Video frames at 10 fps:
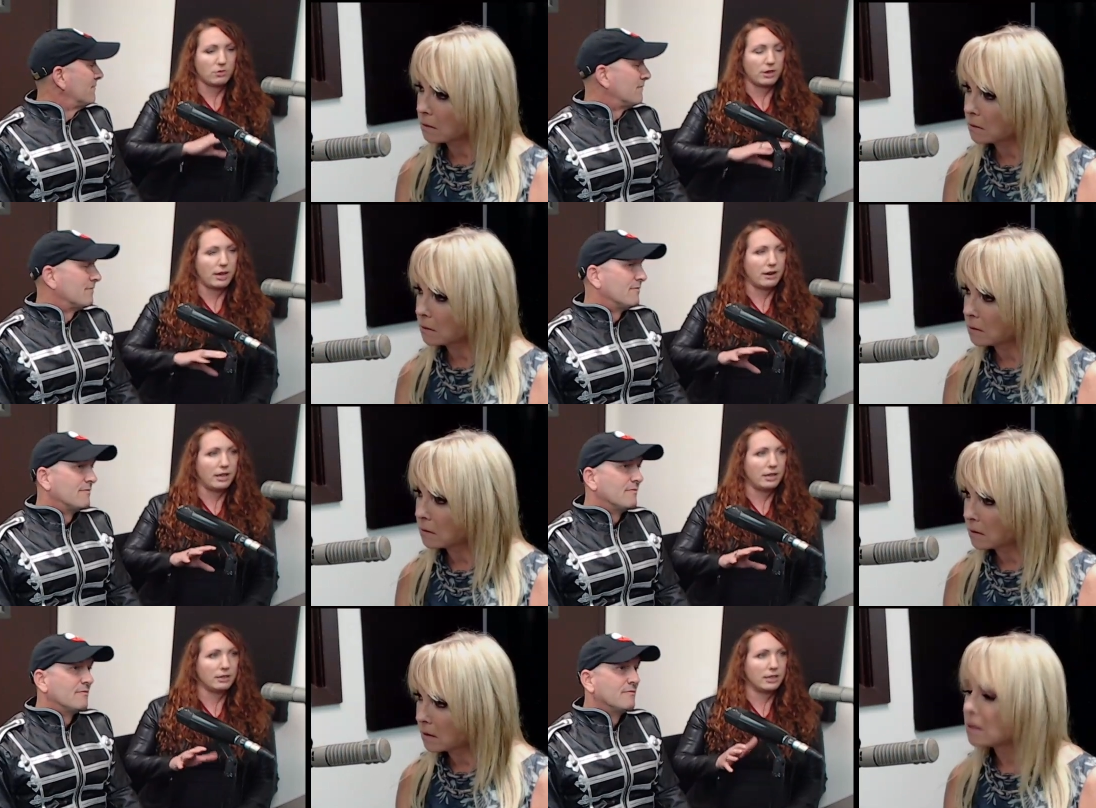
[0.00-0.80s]
Speaker 1: Florida
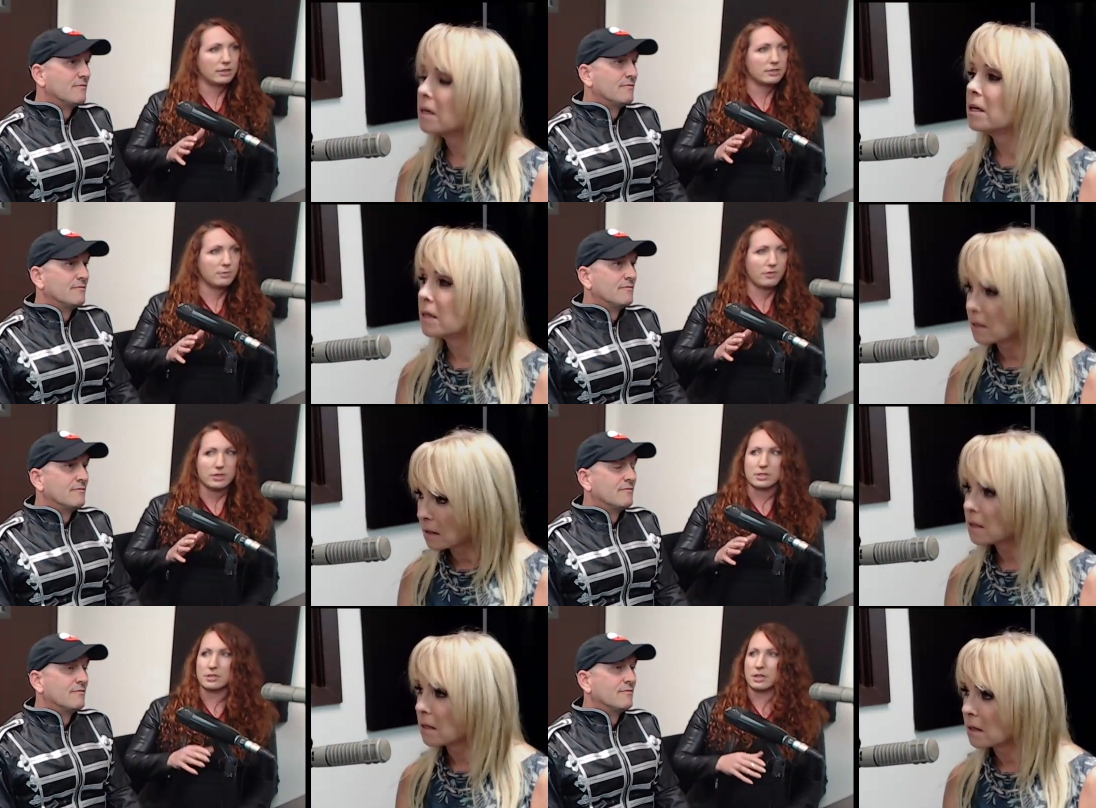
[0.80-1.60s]
area. Like some of
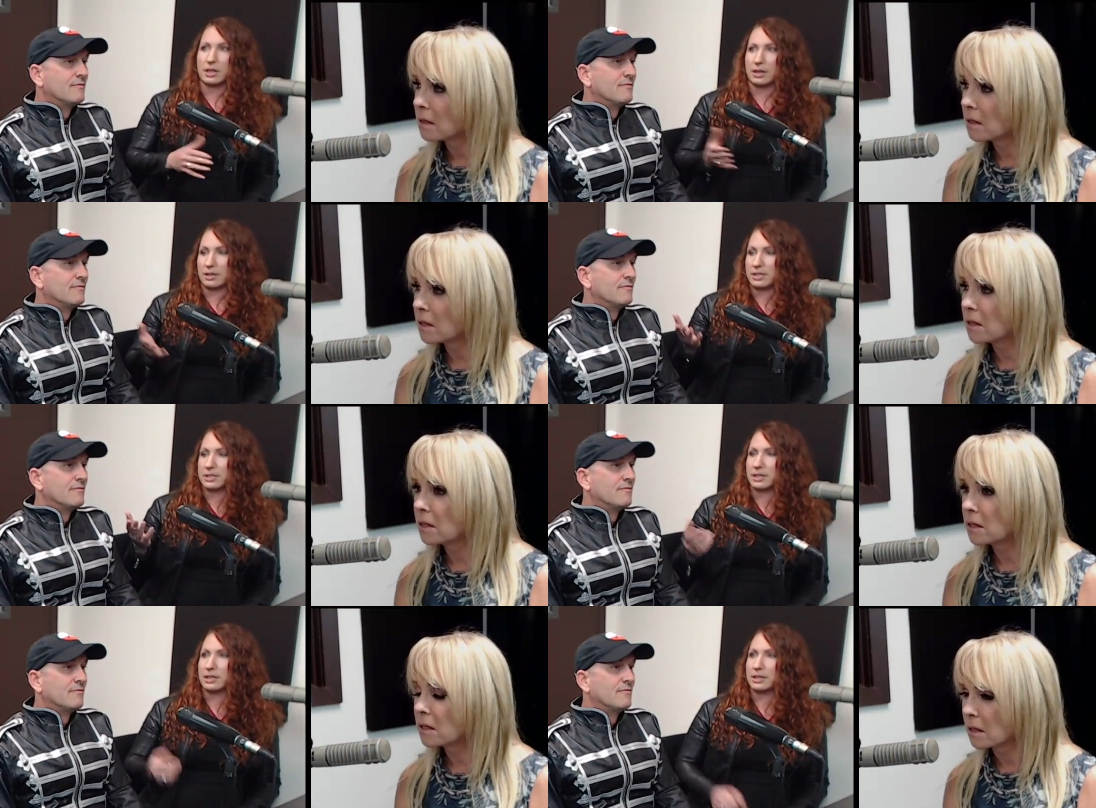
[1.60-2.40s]
us, uh,
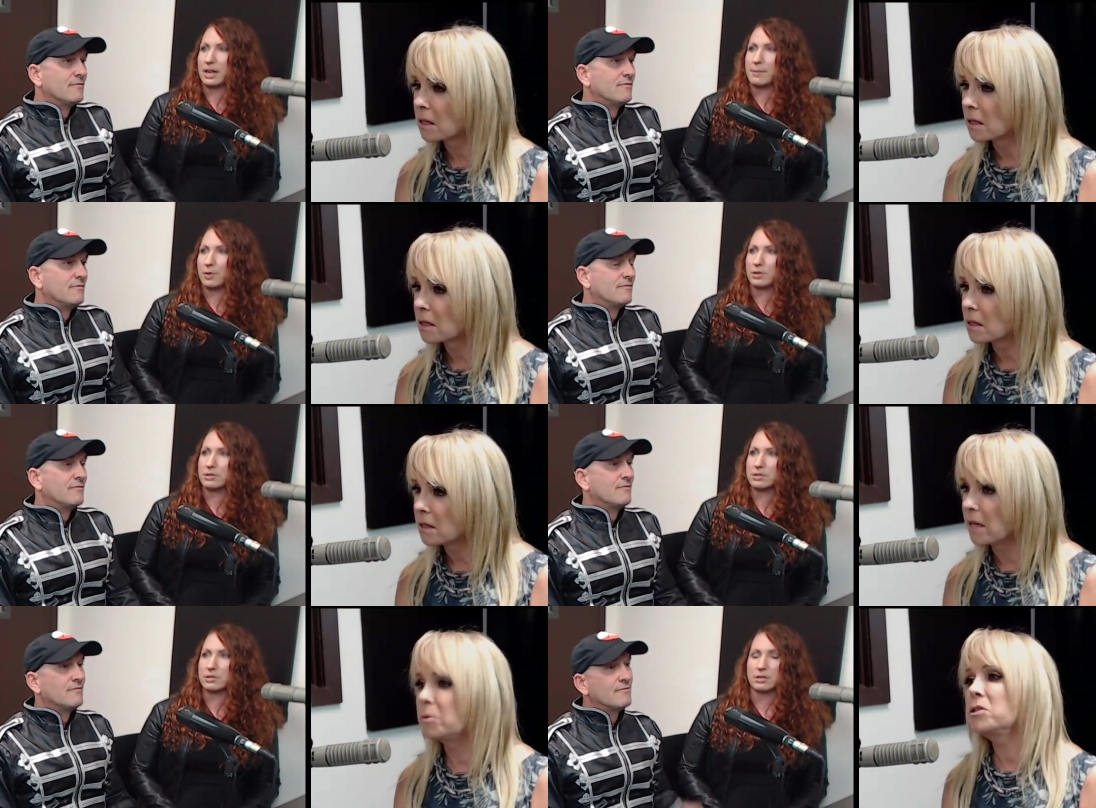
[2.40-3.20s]
he's in Naples.
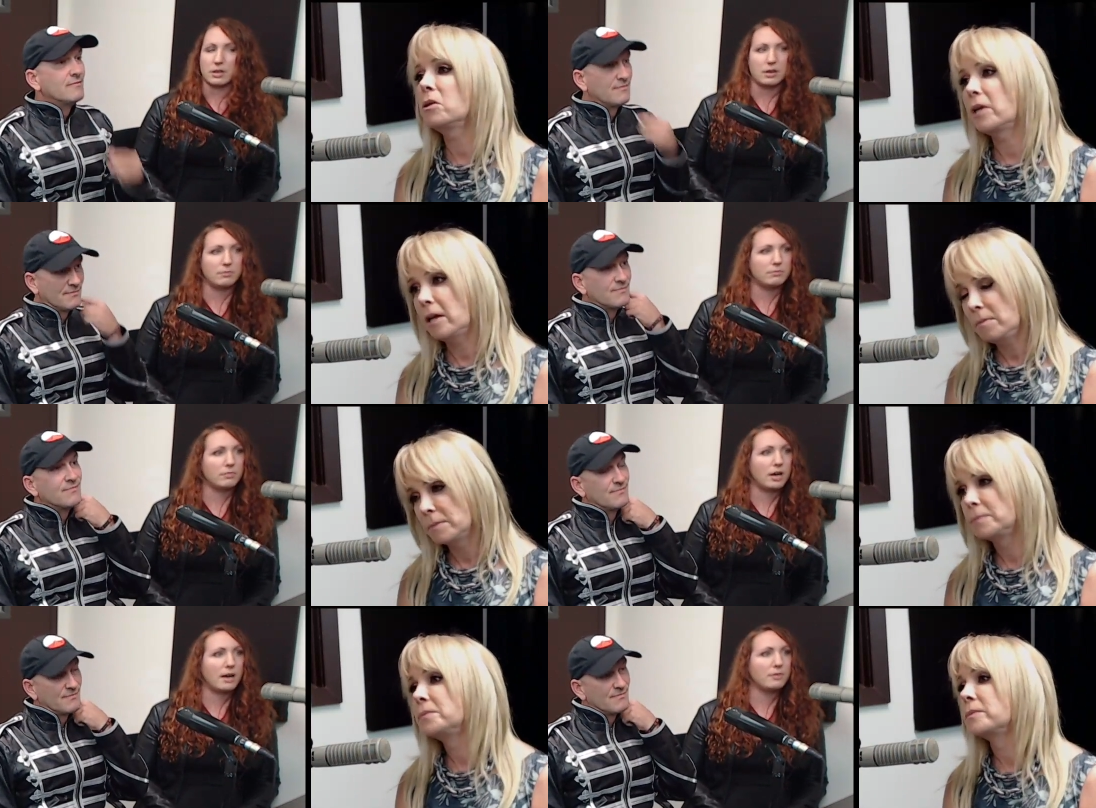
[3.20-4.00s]
Naples, okay. Um,
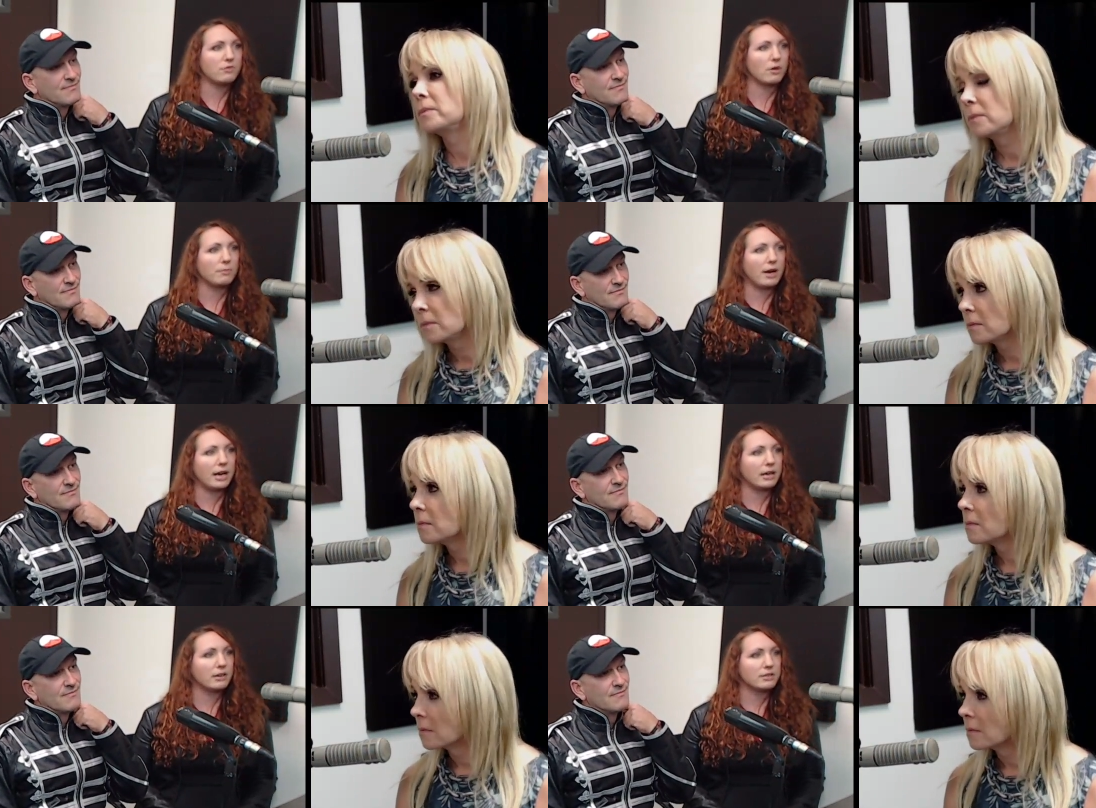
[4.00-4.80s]
I'm in Fort
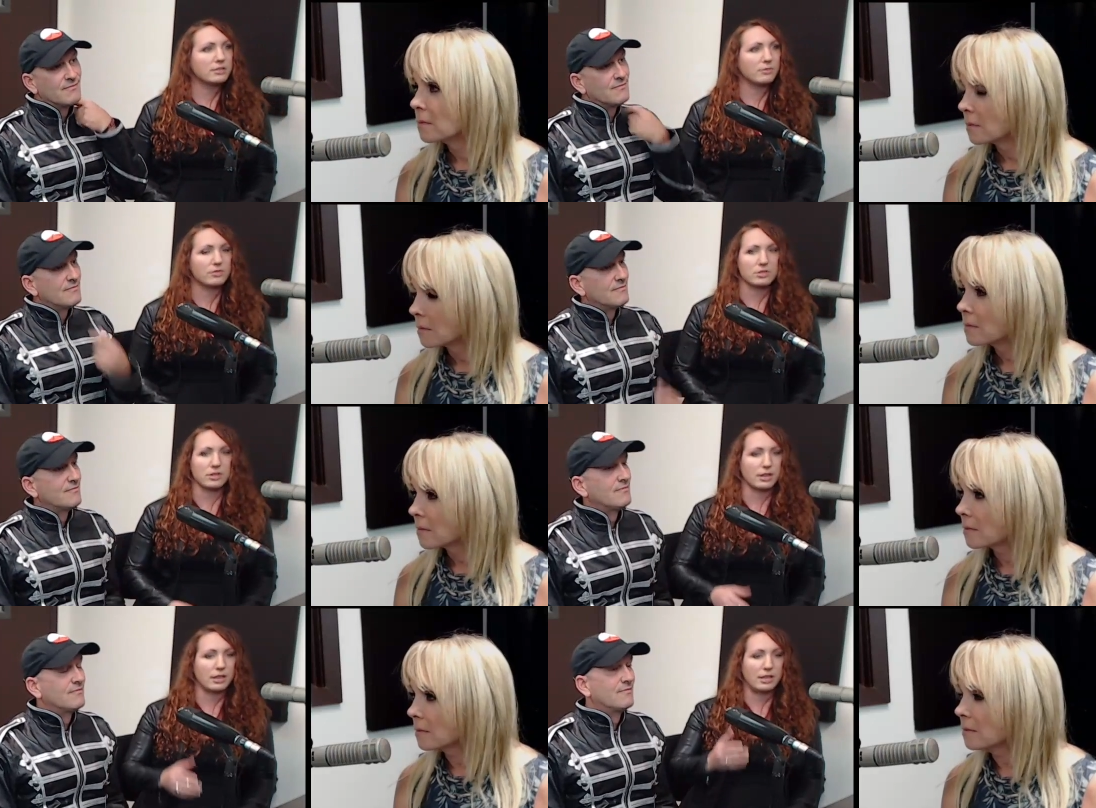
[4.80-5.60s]
Myers. Some of us
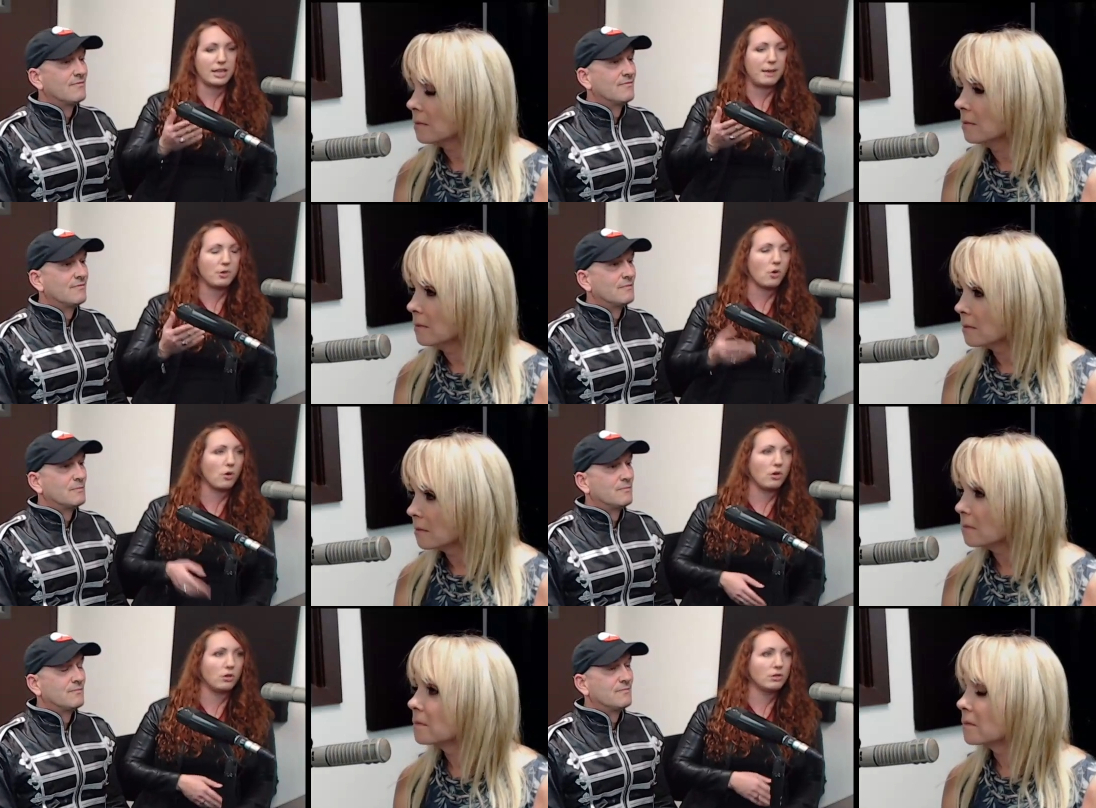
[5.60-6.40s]
are in Cape
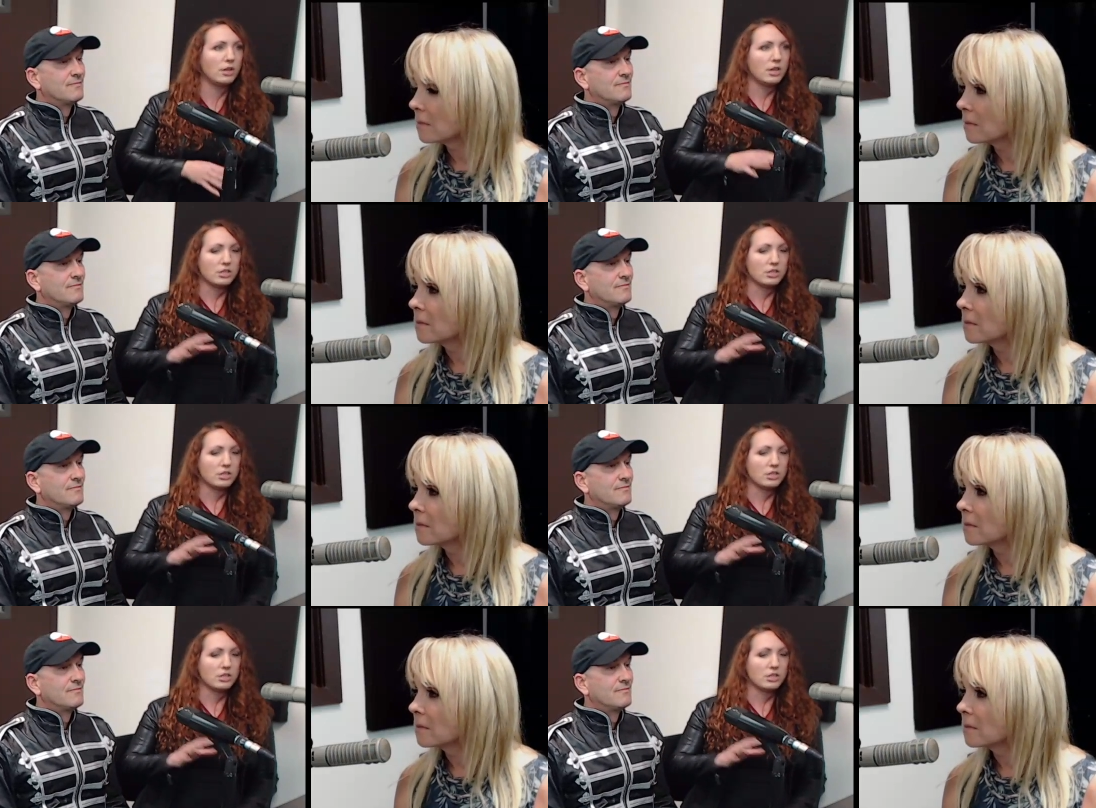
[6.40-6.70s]
Coral.